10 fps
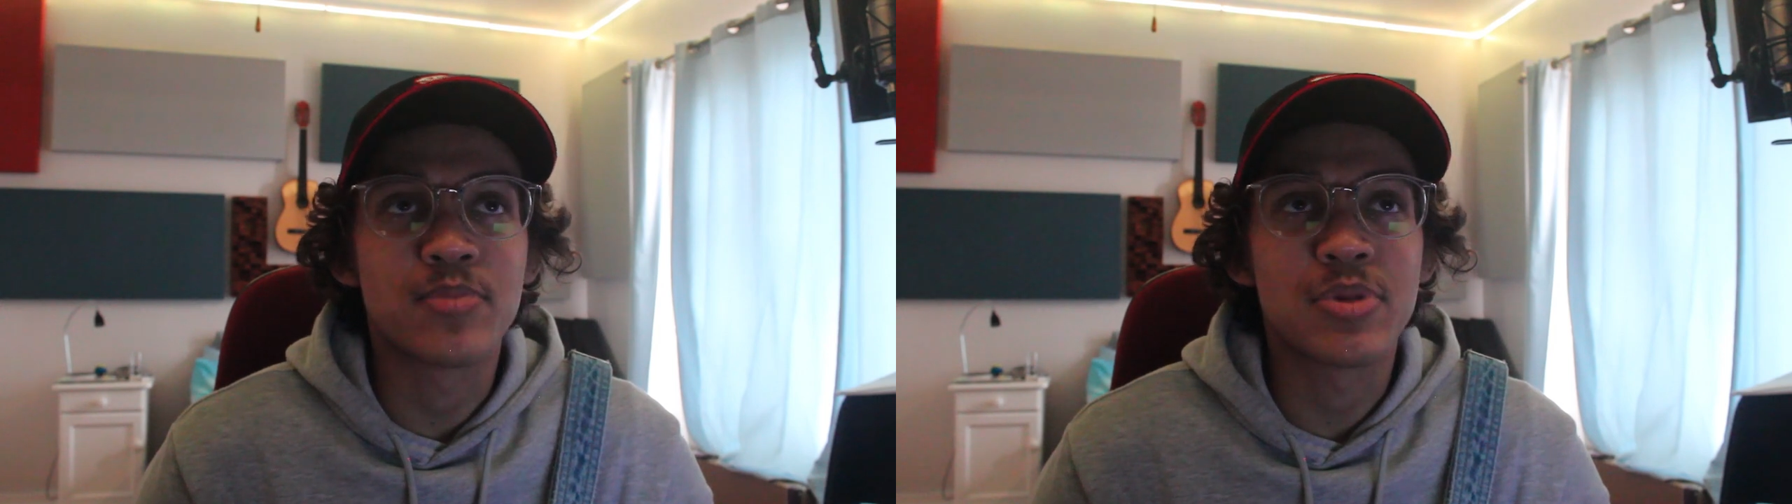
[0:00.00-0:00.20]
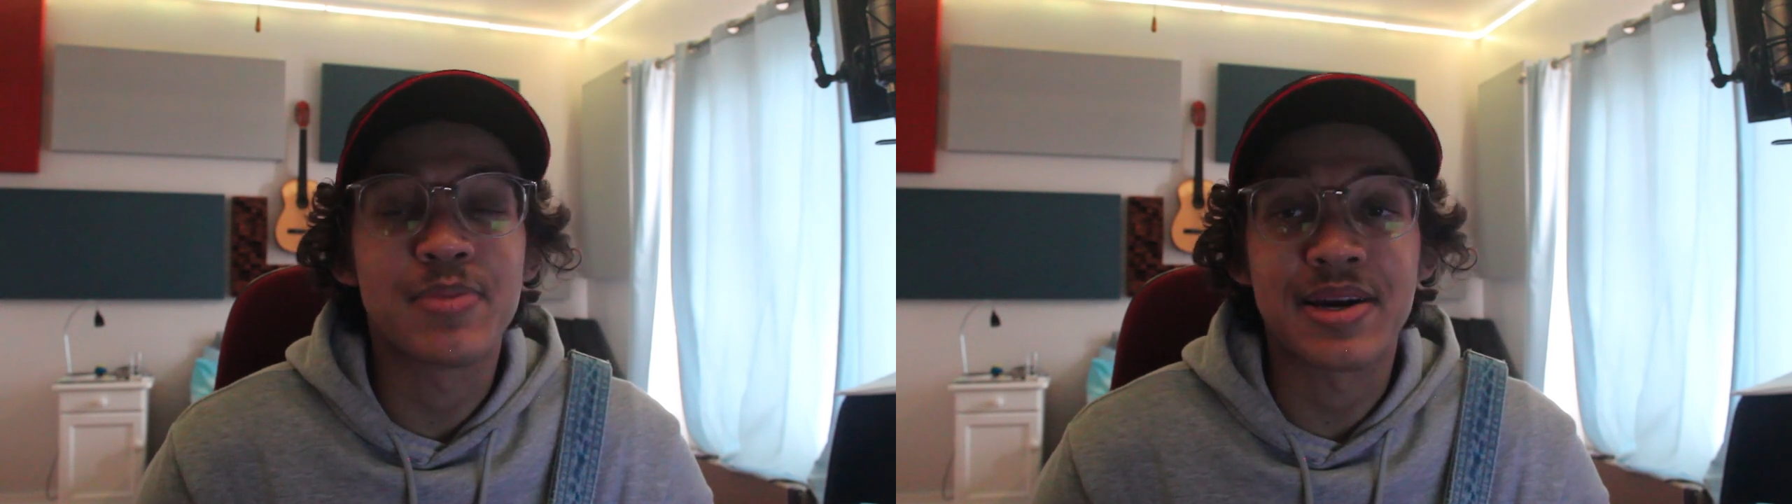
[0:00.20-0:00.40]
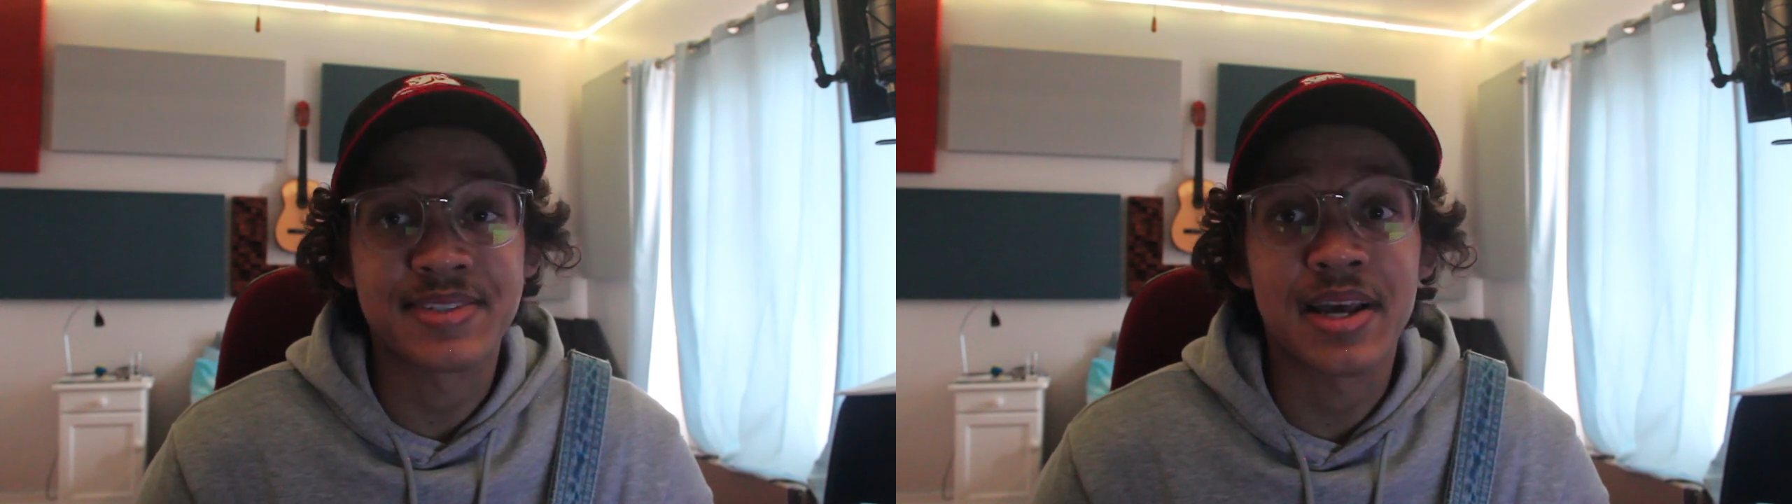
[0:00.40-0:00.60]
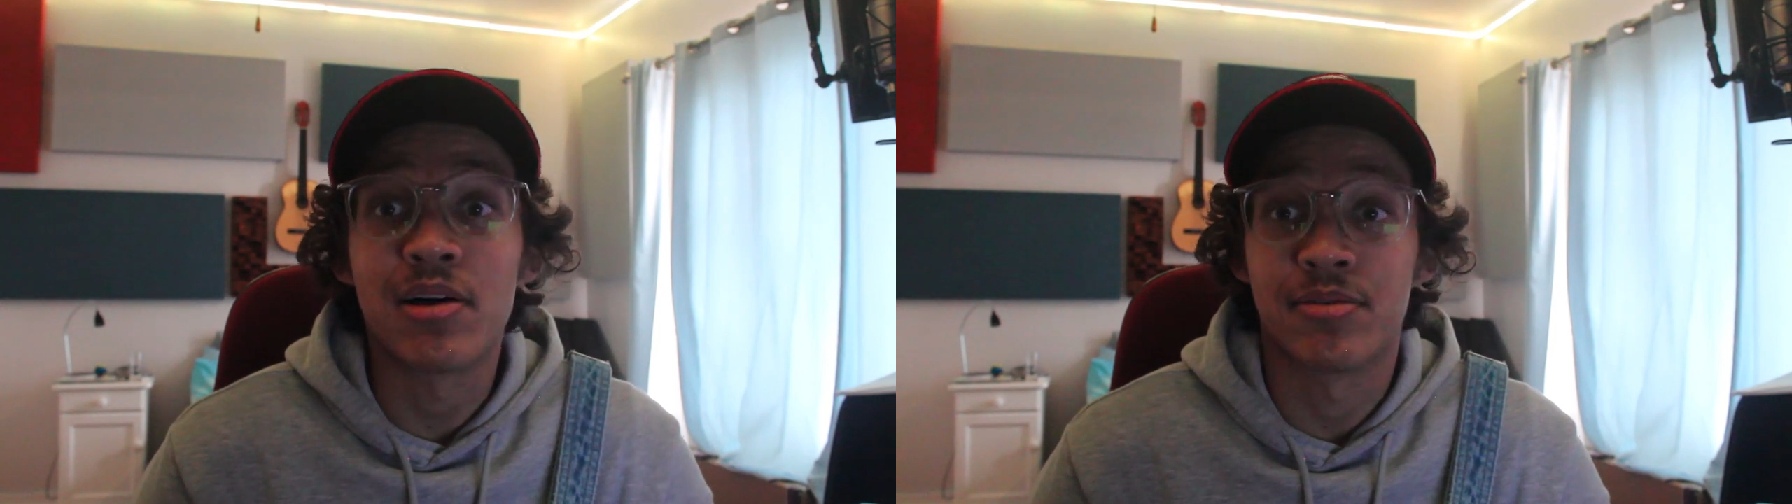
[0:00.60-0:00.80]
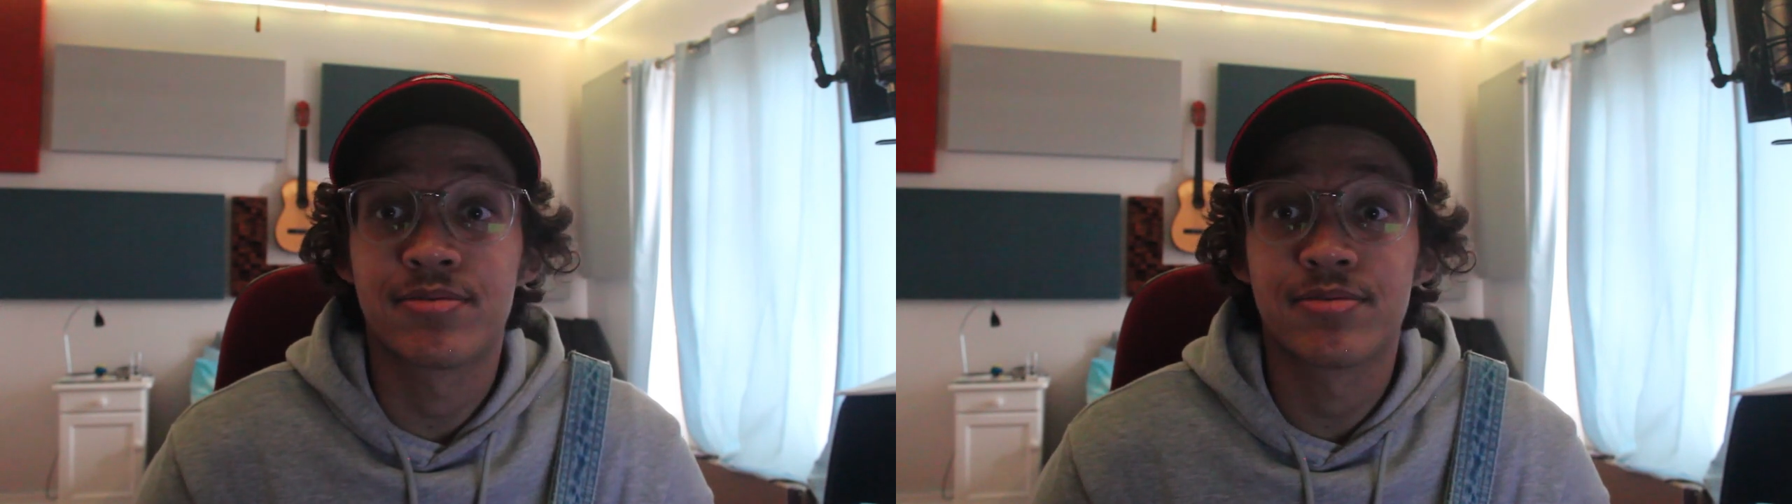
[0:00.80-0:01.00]
can be
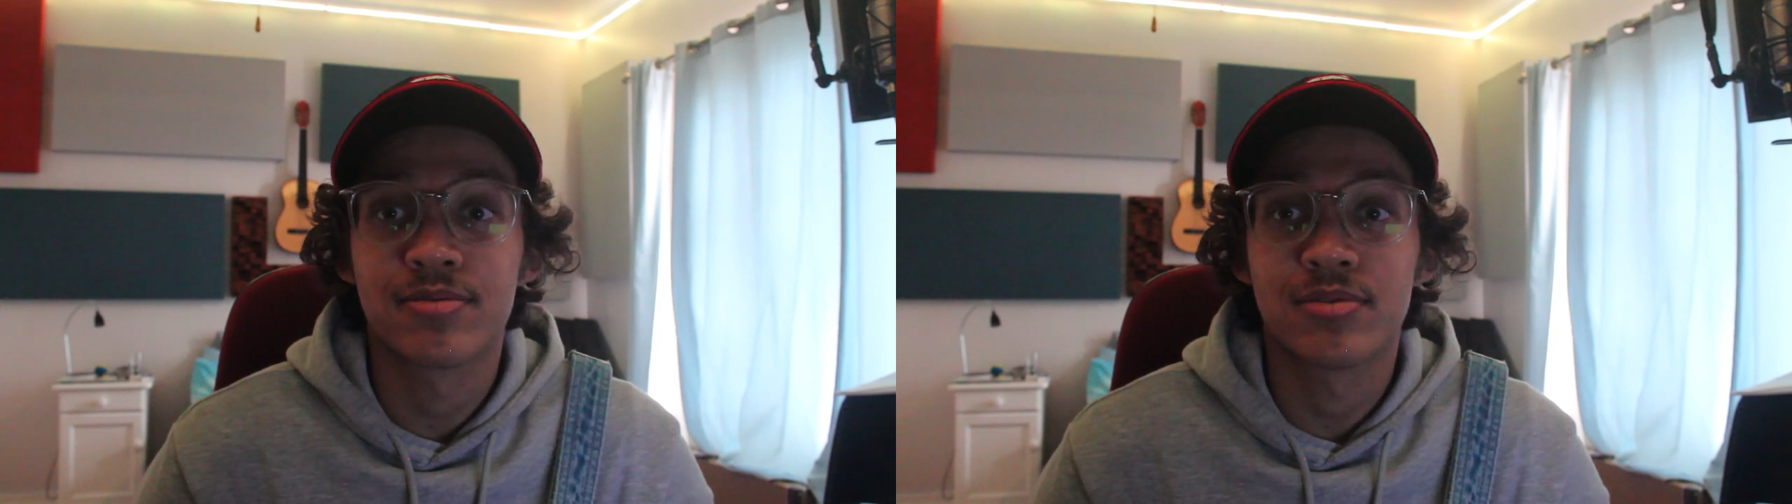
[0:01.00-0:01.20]
myself